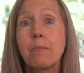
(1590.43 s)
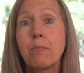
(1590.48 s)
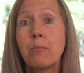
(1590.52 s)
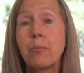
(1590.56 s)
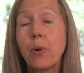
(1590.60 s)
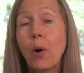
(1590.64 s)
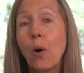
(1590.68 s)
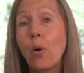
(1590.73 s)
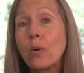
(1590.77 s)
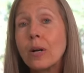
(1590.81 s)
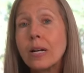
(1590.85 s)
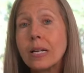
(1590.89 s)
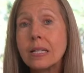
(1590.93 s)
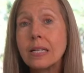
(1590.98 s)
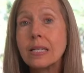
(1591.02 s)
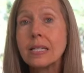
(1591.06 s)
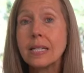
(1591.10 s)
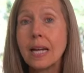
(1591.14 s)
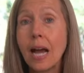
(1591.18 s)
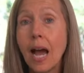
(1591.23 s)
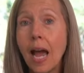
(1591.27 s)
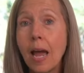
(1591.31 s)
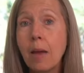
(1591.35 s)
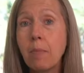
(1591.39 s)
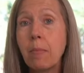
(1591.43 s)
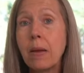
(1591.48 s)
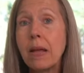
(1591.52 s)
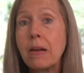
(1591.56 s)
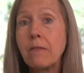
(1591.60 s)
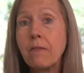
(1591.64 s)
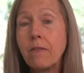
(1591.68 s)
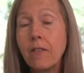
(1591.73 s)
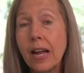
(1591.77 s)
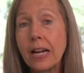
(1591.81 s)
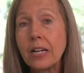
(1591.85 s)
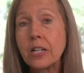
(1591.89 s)
protist type
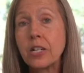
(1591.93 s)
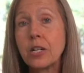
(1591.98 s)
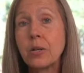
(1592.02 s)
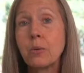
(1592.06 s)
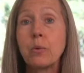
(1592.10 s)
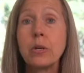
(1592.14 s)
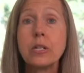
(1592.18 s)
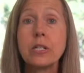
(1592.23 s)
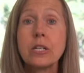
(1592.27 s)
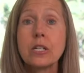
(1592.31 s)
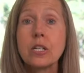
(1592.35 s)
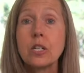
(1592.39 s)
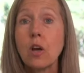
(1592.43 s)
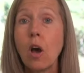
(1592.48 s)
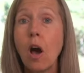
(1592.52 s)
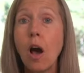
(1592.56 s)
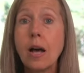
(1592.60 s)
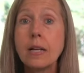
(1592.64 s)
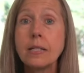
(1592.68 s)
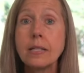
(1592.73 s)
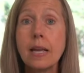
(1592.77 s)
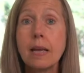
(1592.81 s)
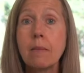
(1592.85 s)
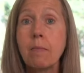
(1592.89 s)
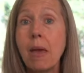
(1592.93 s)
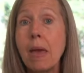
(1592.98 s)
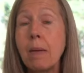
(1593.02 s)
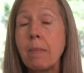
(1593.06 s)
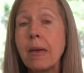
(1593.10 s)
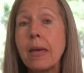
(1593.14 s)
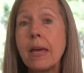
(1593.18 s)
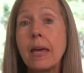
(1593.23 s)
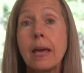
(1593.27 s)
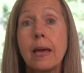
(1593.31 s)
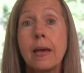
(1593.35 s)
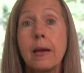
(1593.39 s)
infection, which is causing
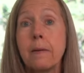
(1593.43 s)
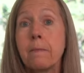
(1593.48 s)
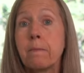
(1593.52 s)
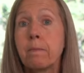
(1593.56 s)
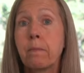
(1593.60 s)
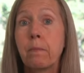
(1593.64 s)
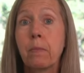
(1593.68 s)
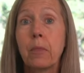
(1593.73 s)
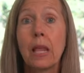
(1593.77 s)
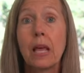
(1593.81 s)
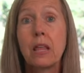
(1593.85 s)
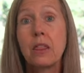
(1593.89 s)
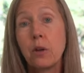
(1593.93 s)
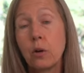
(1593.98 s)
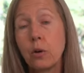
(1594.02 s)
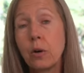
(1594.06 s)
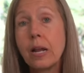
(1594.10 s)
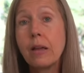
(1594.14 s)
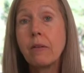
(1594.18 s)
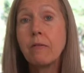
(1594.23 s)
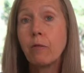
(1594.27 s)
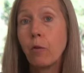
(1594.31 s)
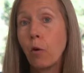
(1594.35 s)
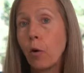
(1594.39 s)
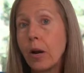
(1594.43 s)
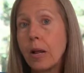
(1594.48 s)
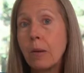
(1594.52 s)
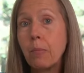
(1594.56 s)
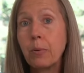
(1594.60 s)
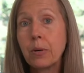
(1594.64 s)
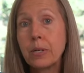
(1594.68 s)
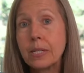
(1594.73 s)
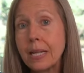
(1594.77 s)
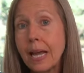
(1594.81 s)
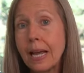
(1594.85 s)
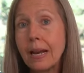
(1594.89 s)
maybe
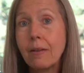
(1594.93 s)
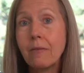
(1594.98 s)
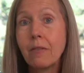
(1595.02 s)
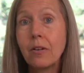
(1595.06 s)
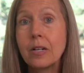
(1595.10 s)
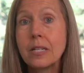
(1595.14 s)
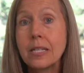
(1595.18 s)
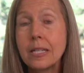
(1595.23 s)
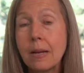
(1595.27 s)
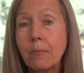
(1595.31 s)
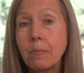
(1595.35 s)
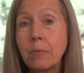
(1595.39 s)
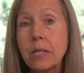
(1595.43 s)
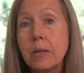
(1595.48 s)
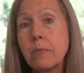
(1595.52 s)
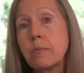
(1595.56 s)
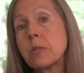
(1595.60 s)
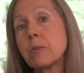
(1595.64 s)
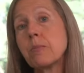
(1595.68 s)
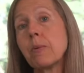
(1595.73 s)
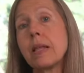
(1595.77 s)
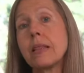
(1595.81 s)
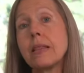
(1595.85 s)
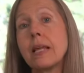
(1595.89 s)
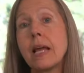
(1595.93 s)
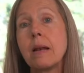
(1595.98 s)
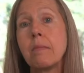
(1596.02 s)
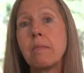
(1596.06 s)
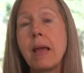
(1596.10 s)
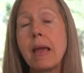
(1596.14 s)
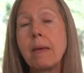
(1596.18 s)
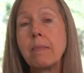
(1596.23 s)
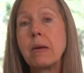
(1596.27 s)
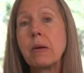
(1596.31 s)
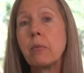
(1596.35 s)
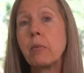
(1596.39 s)
30–40% of our symptoms, but then
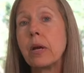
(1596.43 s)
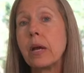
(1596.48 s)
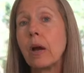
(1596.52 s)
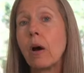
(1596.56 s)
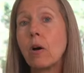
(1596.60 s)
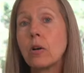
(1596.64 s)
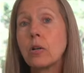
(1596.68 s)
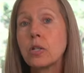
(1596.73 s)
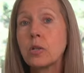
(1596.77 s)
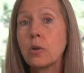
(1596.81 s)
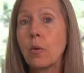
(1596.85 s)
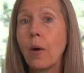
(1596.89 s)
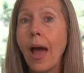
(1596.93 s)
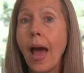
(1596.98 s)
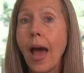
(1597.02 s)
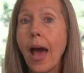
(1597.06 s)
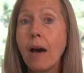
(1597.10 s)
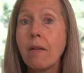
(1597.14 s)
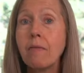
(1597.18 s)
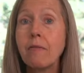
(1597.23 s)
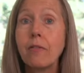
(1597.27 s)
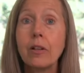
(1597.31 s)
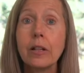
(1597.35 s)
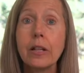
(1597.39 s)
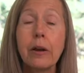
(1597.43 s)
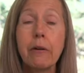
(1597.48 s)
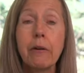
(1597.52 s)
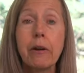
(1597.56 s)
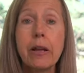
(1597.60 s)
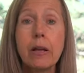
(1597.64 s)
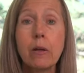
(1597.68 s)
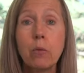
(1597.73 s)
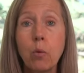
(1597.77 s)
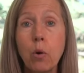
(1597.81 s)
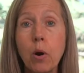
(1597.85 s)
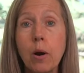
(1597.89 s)
maybe we also have
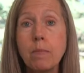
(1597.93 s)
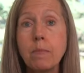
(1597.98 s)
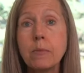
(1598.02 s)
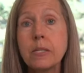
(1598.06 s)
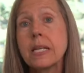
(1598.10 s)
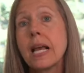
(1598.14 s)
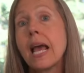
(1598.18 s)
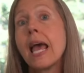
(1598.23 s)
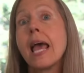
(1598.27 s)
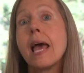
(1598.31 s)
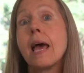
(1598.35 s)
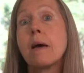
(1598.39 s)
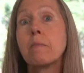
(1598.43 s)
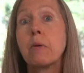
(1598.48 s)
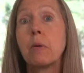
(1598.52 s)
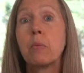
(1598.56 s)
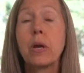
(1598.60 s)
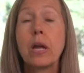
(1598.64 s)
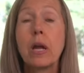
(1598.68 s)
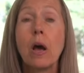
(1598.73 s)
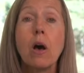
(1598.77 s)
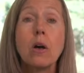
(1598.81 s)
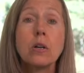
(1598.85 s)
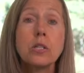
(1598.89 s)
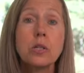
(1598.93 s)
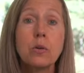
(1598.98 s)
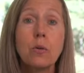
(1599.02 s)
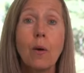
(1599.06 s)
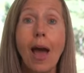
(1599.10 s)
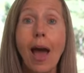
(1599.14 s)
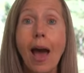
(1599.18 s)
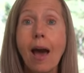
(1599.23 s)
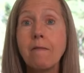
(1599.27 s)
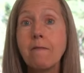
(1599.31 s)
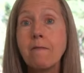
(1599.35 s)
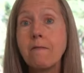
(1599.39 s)
filarial worms, but we also
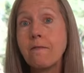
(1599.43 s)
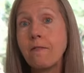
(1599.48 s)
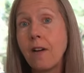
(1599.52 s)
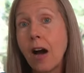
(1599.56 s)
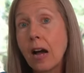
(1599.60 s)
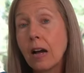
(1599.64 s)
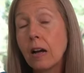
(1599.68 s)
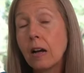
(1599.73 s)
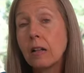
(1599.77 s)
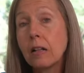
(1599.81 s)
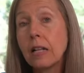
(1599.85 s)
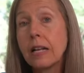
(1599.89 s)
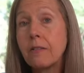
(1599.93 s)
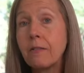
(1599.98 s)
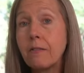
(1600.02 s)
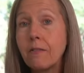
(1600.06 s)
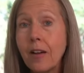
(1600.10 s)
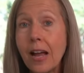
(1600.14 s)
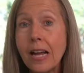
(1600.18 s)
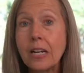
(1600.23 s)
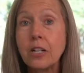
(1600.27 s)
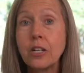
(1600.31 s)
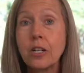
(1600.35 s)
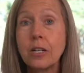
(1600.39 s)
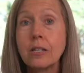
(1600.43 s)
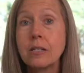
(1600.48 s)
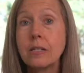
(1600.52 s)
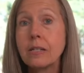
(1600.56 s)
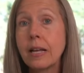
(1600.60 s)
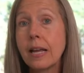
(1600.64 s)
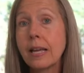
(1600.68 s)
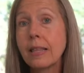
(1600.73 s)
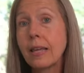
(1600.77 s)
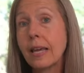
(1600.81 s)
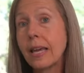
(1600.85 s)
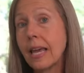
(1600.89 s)
have fungal infections
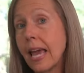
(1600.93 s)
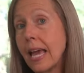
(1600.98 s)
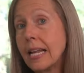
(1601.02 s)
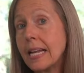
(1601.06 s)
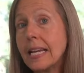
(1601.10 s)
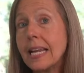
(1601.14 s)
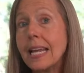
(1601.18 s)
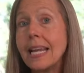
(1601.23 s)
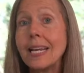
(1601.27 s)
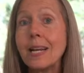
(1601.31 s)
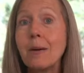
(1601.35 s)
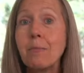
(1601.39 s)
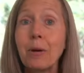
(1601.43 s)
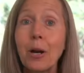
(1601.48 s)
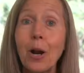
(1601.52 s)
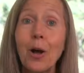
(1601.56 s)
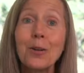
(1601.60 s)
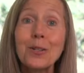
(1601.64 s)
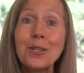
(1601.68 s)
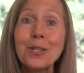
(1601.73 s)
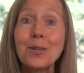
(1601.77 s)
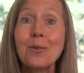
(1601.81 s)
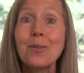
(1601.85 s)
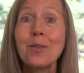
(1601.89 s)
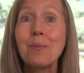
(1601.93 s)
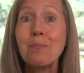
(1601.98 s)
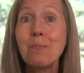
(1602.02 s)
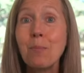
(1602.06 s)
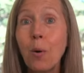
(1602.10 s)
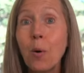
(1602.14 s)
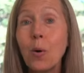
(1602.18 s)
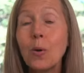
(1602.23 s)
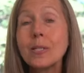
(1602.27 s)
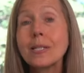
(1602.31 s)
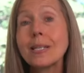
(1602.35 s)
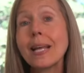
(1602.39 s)
like the candida, but also the
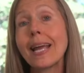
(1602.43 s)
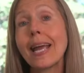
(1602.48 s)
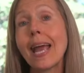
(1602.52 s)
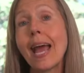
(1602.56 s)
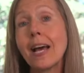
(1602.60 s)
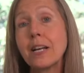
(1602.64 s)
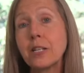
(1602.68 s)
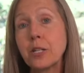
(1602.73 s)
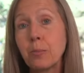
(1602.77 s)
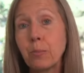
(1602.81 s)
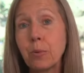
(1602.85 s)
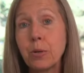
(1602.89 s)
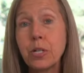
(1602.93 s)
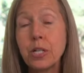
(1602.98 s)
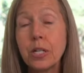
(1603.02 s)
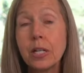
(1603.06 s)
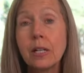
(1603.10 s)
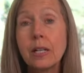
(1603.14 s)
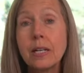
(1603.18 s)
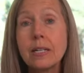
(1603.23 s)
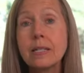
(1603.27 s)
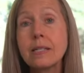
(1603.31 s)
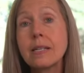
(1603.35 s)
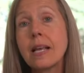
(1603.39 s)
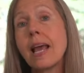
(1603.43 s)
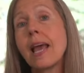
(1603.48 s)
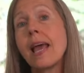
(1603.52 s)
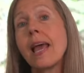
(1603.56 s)
molds like aspergillus.